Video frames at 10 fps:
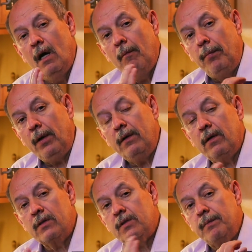
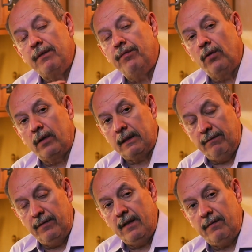pronouns before the
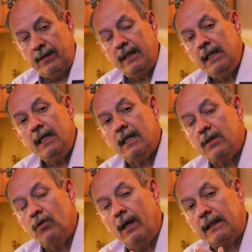verb. Here
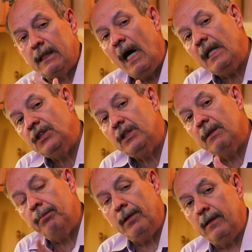you attach
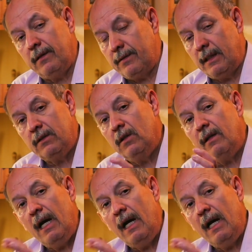the pronouns. It's not